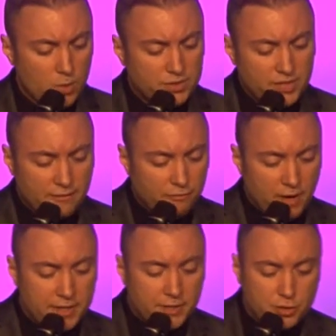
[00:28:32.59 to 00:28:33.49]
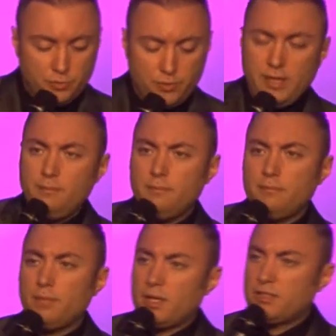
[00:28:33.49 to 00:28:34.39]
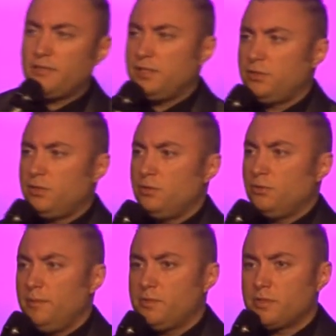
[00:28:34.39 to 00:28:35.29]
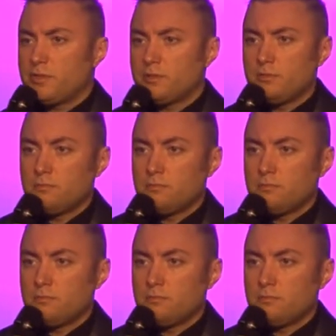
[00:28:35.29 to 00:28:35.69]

Was he afraid to dream because of these two dreams?